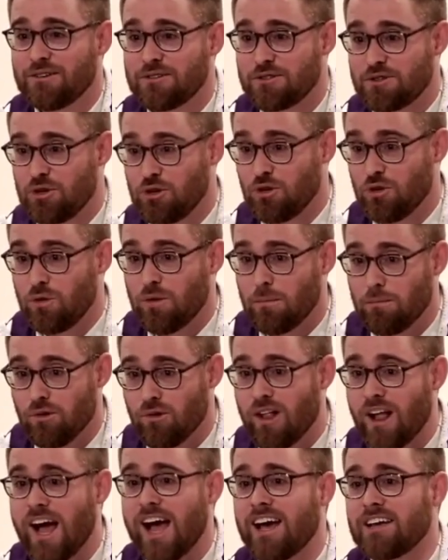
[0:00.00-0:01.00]
to
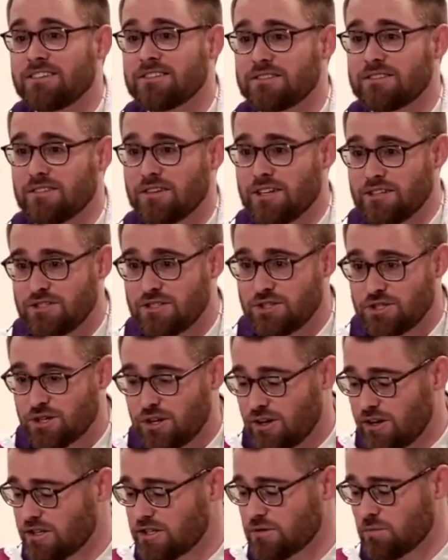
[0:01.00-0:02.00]
bless this
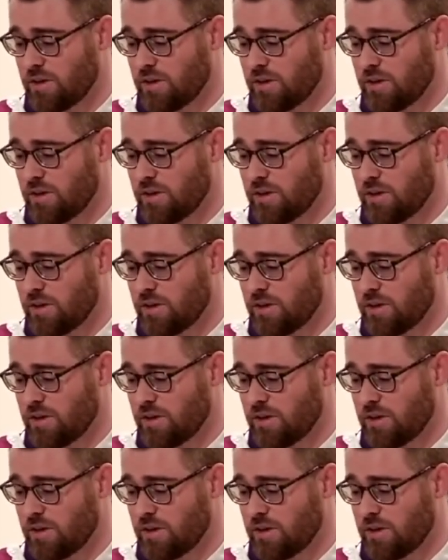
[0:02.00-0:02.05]
church.